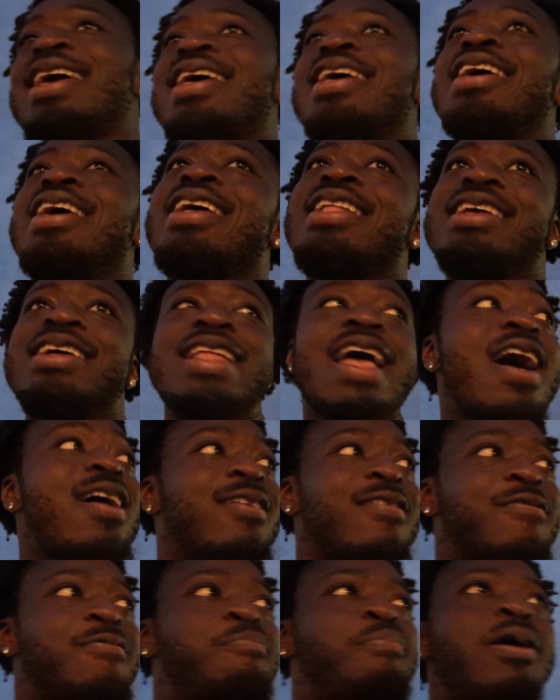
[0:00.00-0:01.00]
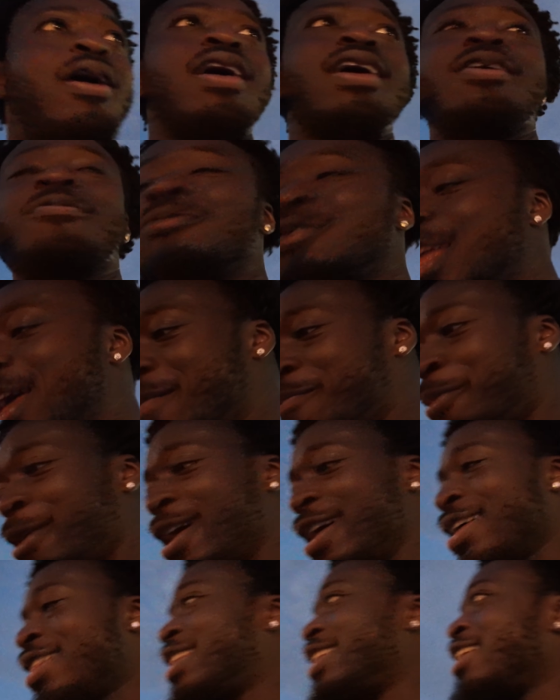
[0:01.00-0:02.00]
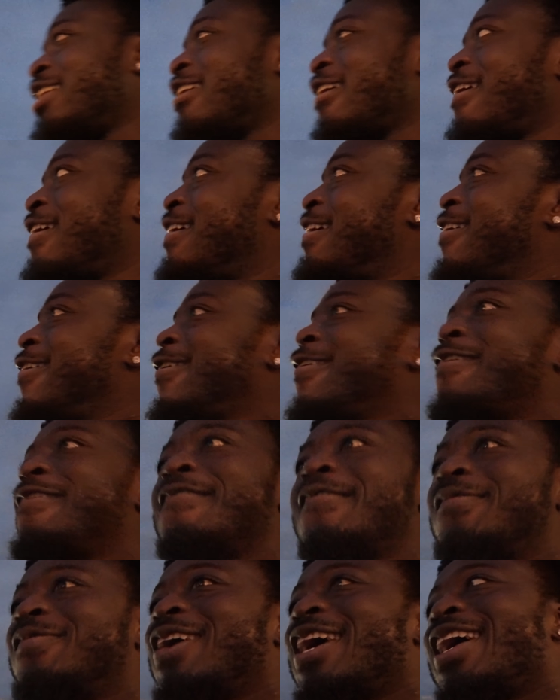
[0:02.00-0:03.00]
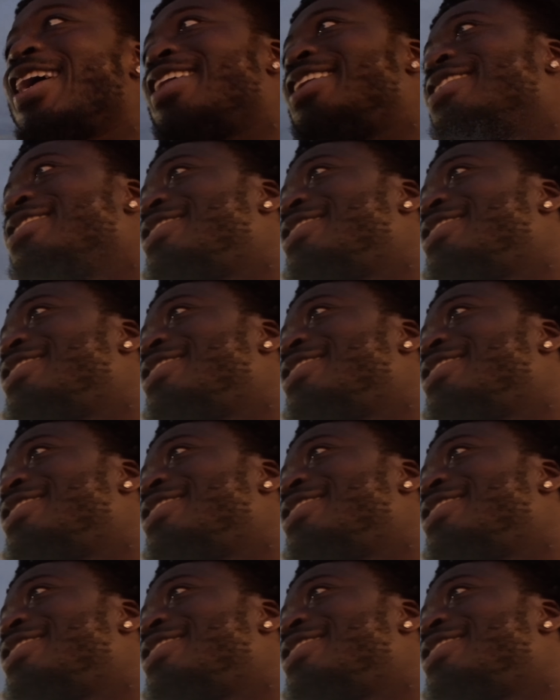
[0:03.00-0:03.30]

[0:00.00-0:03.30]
it in and out of park when I parked it. Man,